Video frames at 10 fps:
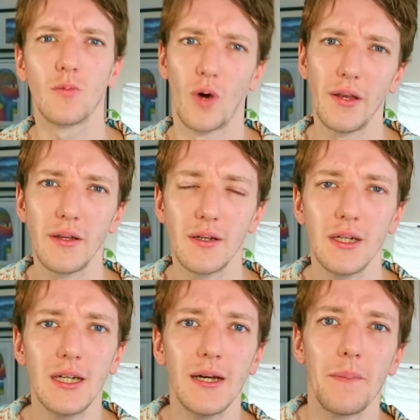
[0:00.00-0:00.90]
one.
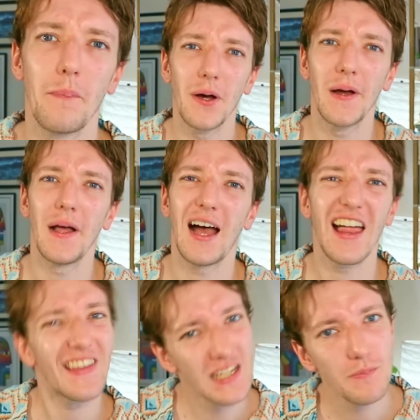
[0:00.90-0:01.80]
But at
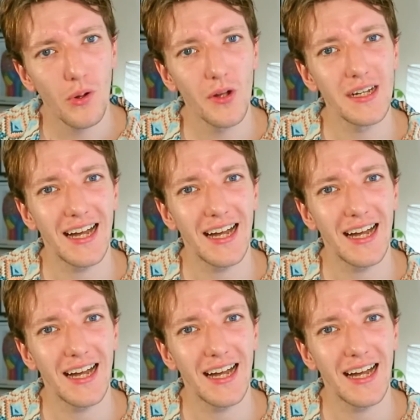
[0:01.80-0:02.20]
this point,